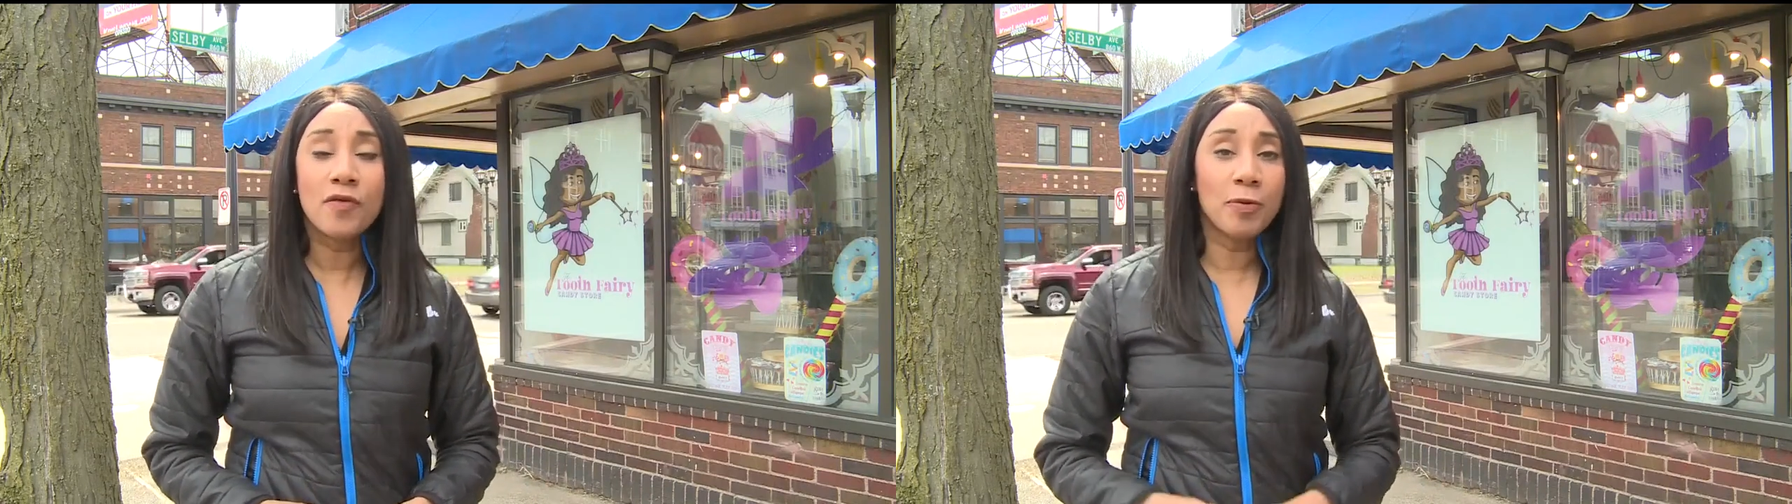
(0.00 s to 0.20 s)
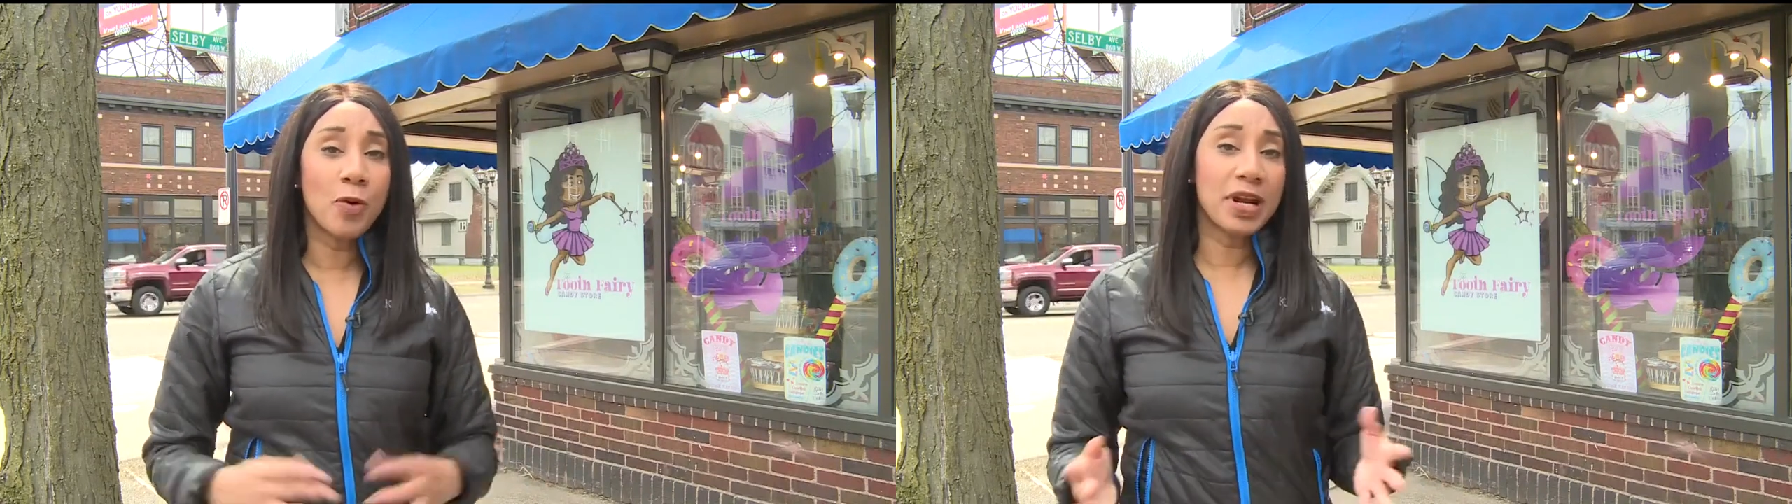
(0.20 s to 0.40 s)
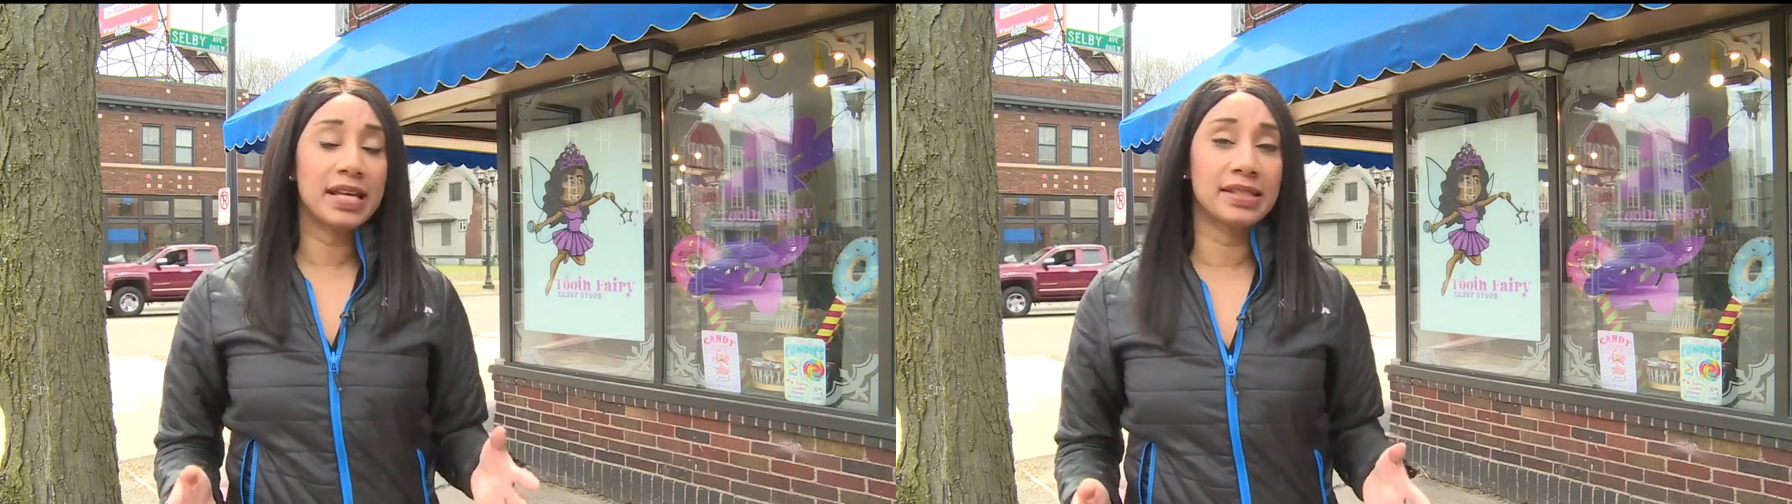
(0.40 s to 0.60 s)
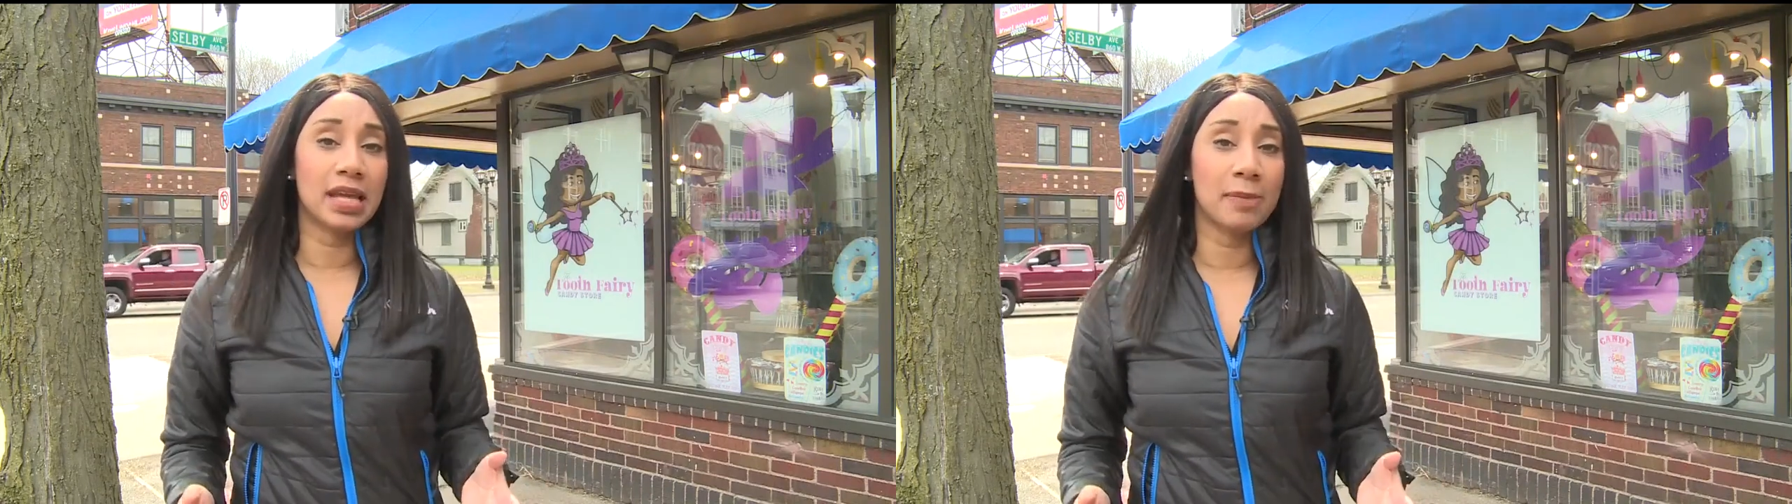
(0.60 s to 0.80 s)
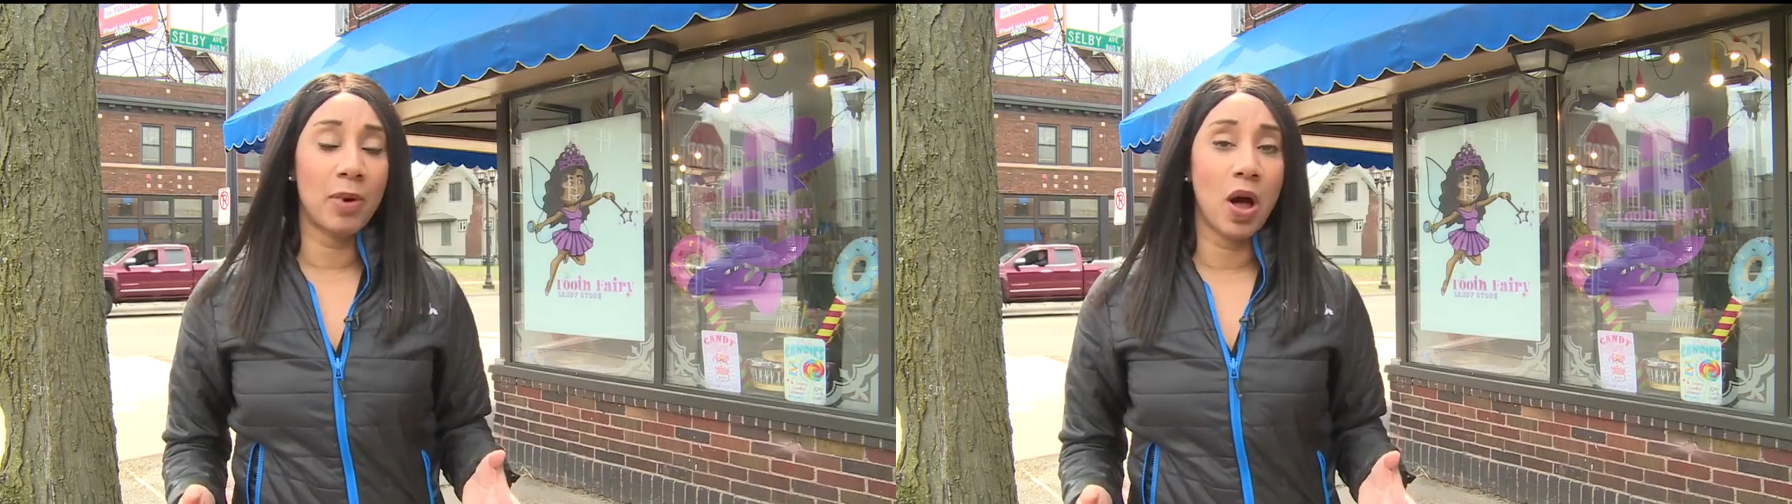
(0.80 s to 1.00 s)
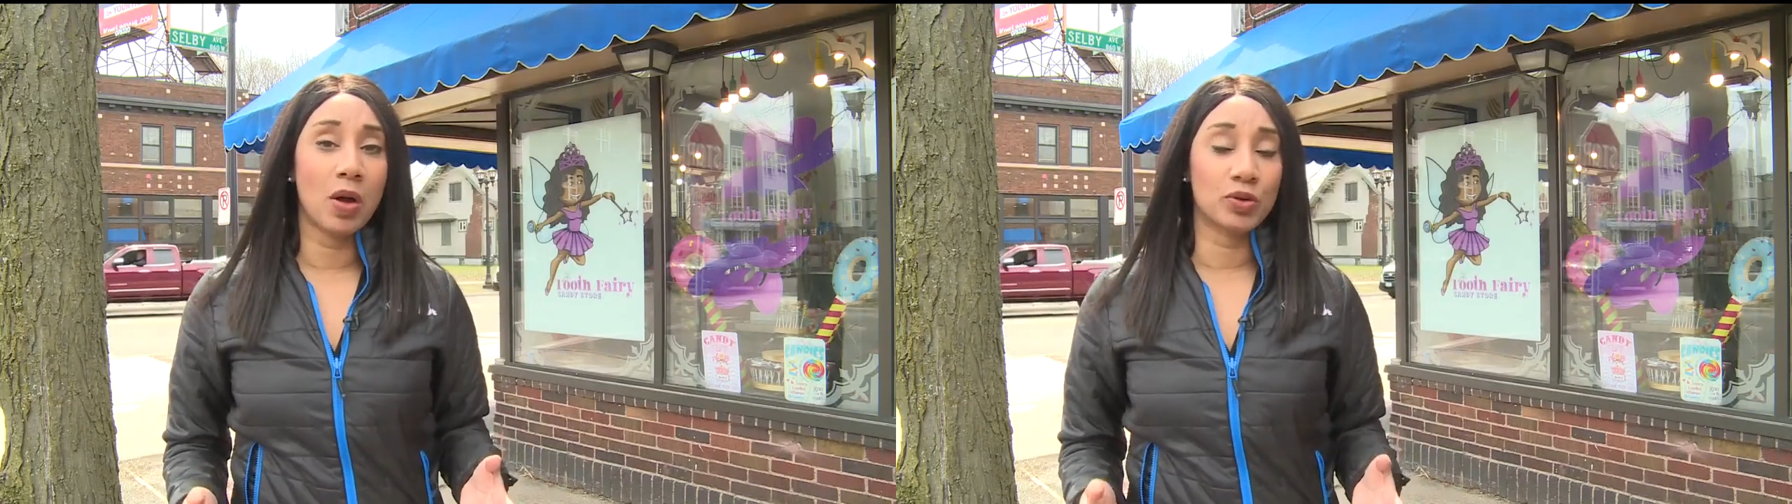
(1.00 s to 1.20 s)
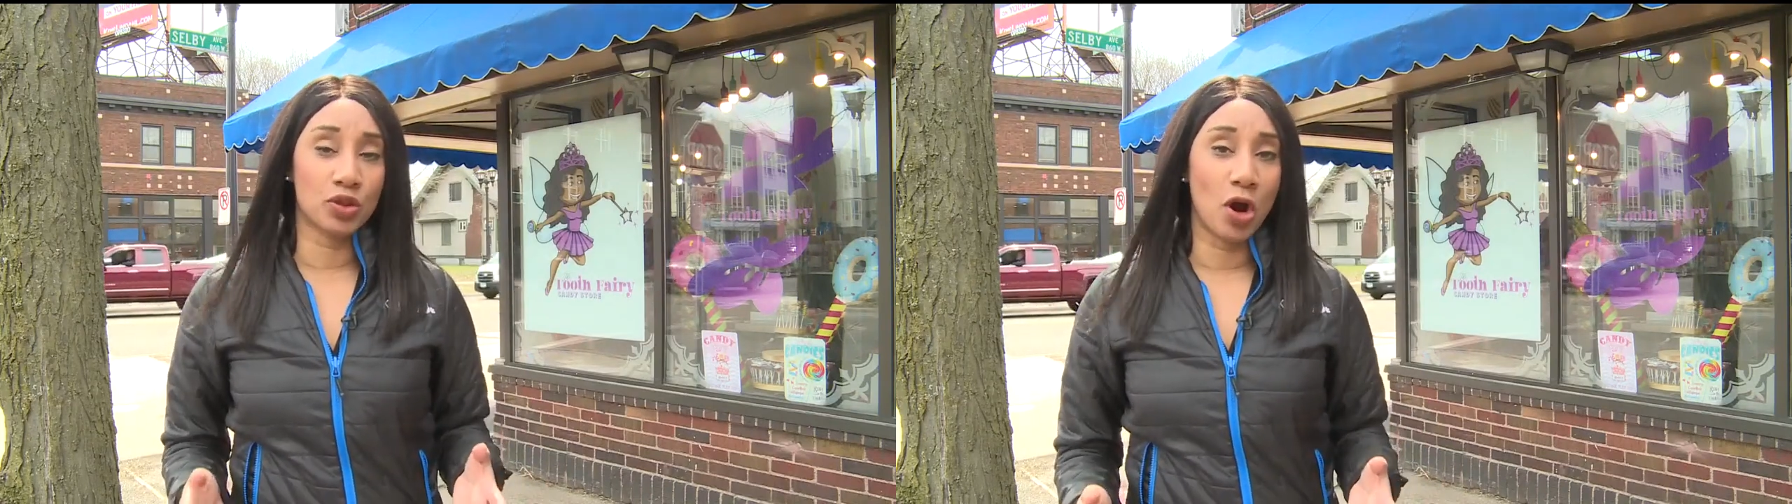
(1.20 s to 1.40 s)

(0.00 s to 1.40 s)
Reporting in Saint Paul,